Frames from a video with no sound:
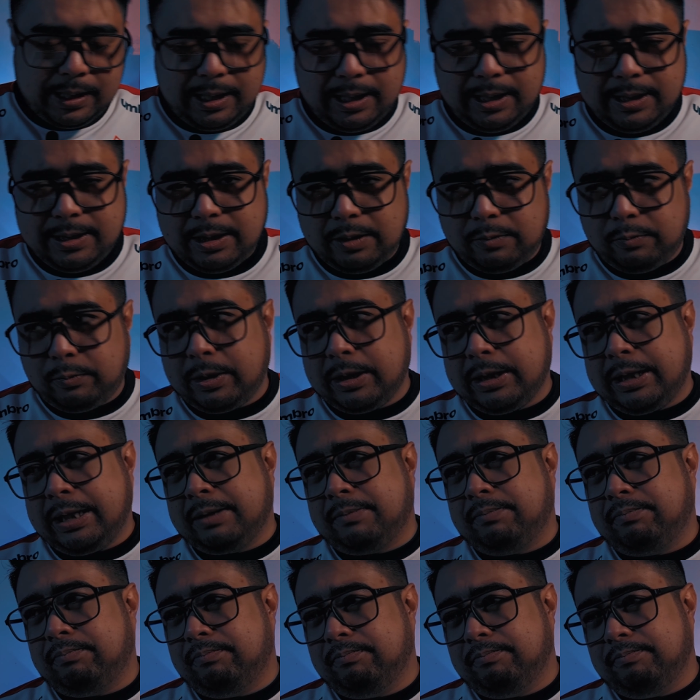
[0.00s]
Is it worth
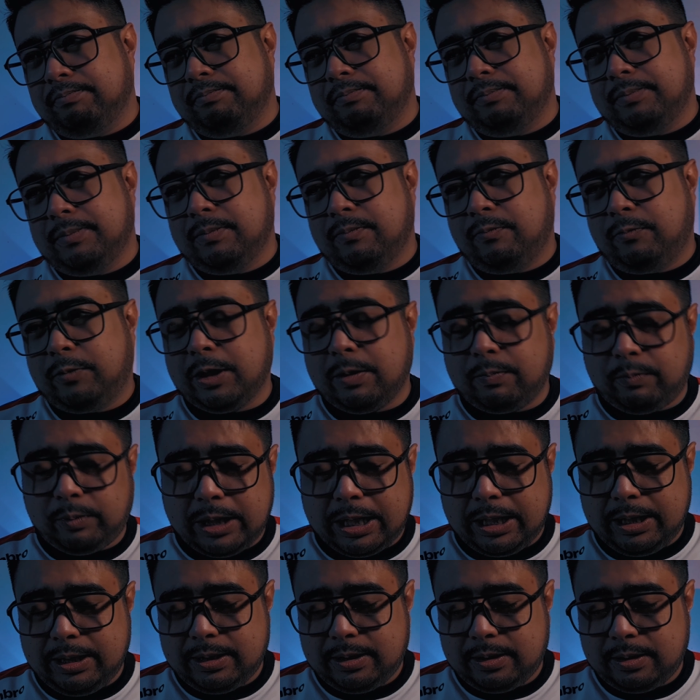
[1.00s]
it for the
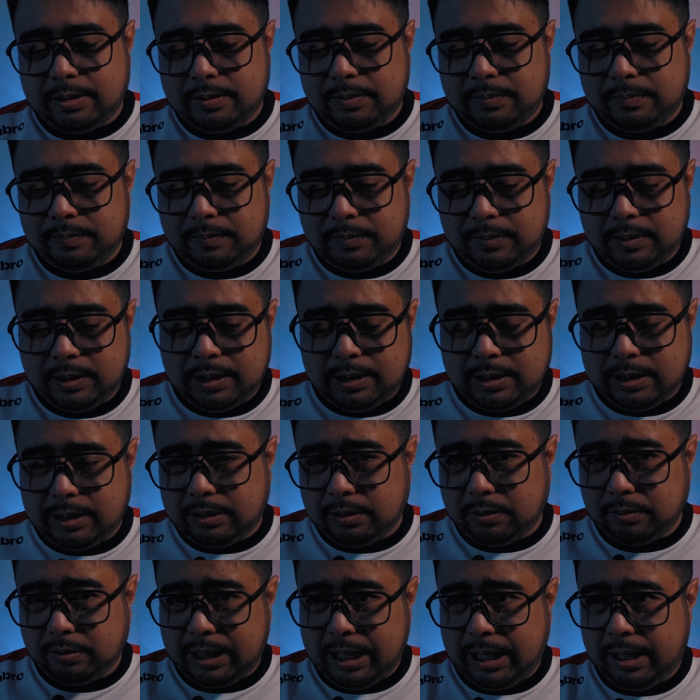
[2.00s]
price? Is
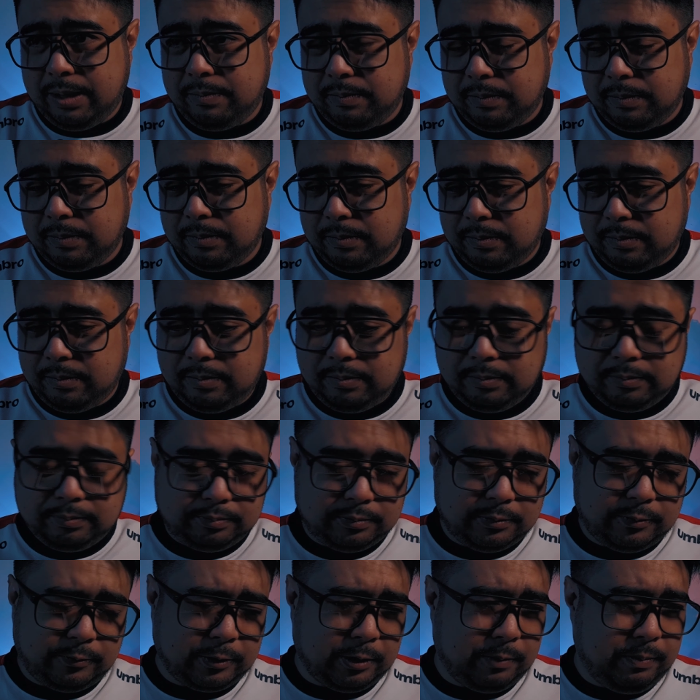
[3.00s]
it okay?
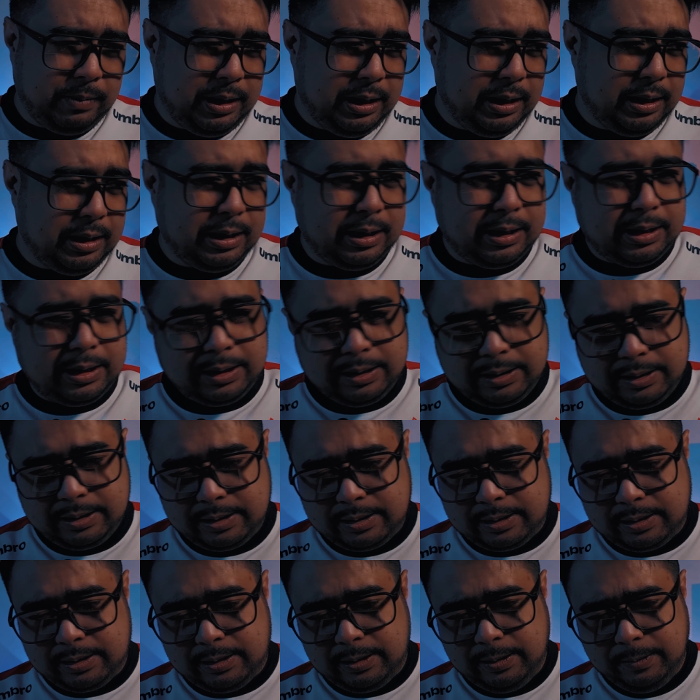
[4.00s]
For me,
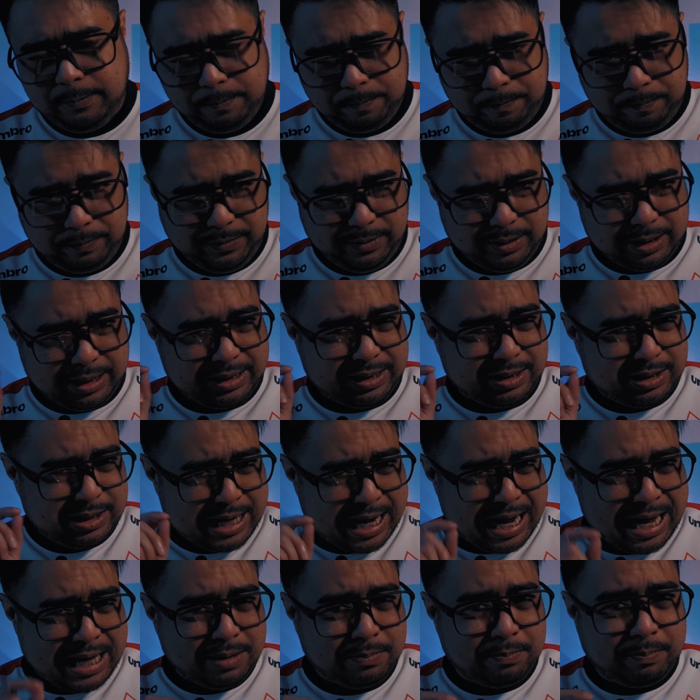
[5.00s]
it's a
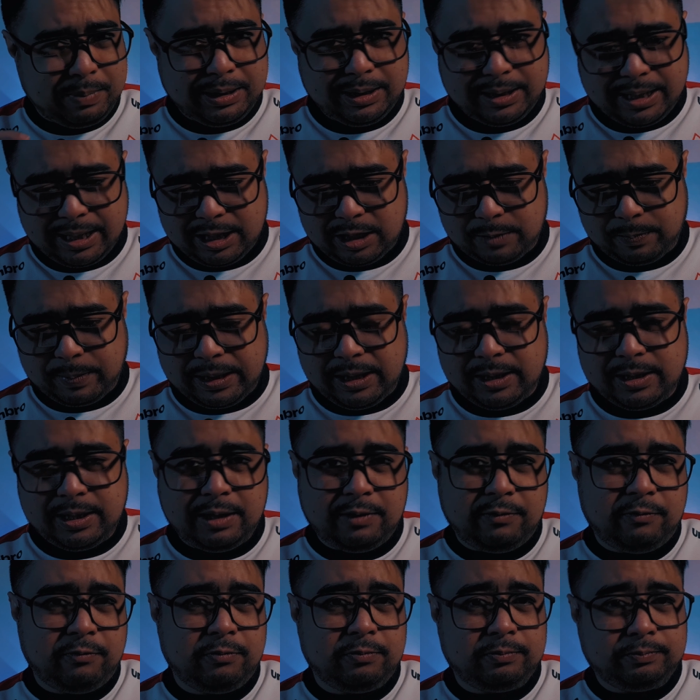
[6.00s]
tad bit
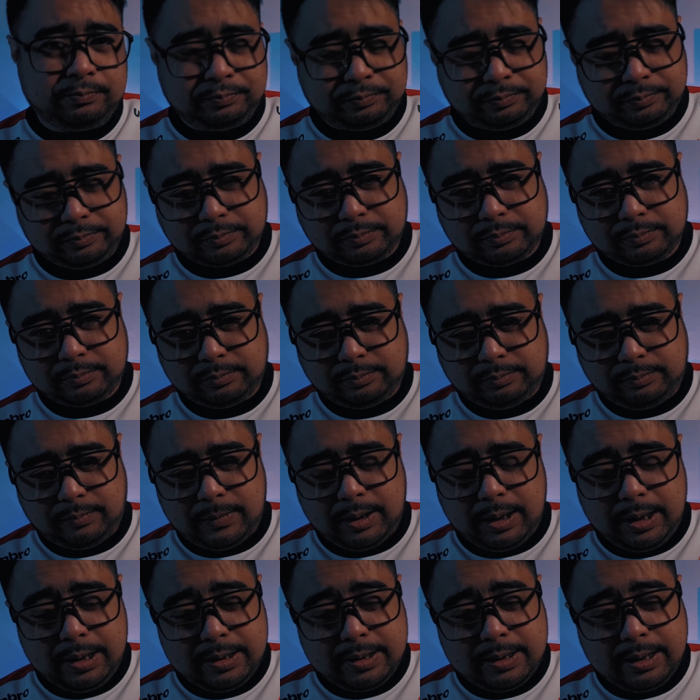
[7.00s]
expensive
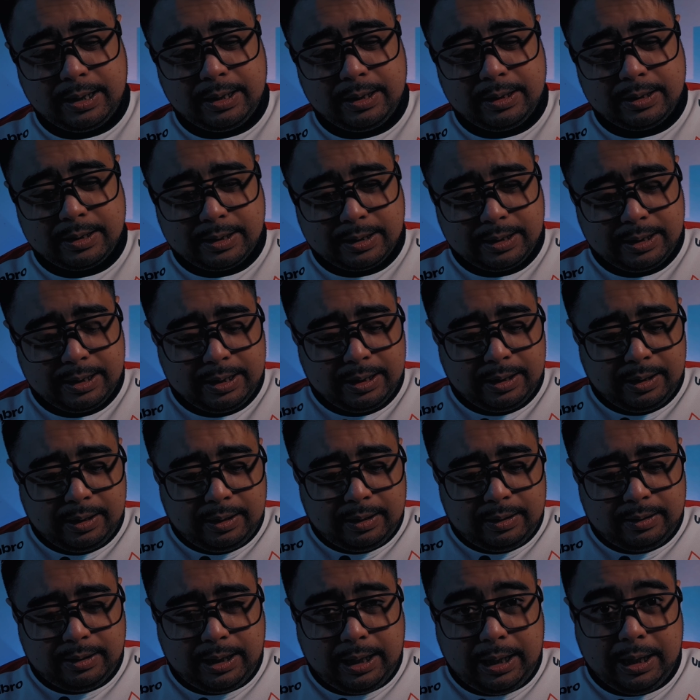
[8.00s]
since
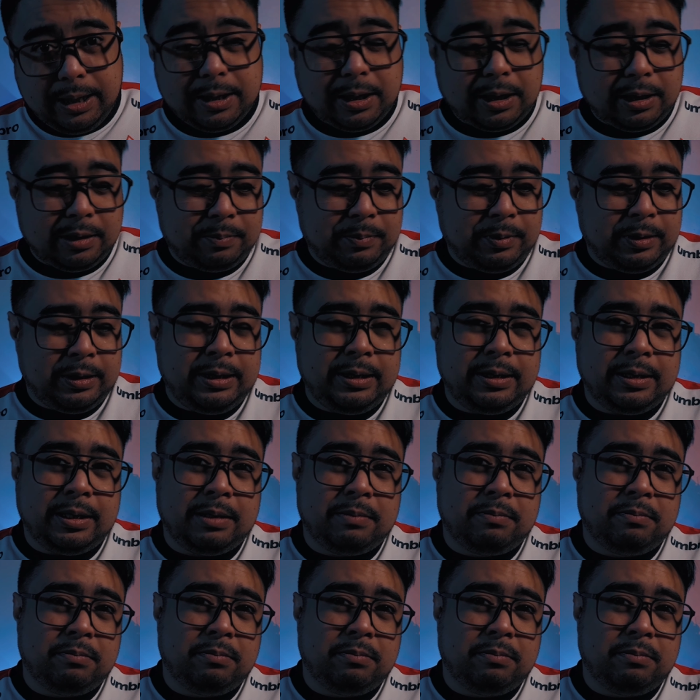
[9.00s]
the carbon